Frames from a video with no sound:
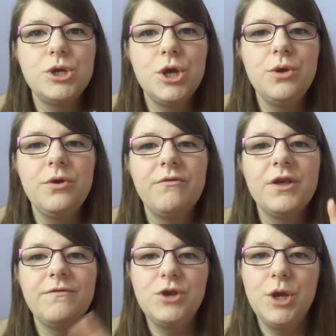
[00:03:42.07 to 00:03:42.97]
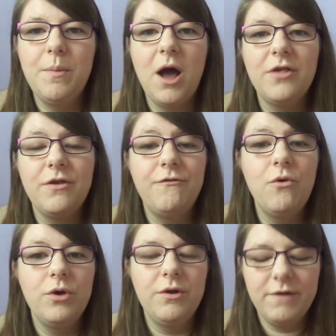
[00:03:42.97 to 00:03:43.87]
€2 for 2 bars, so
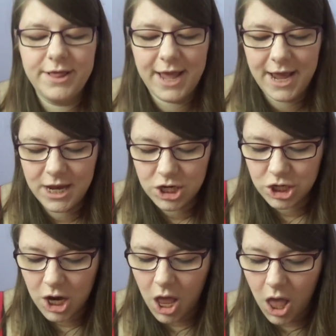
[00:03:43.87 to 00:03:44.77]
€4 each.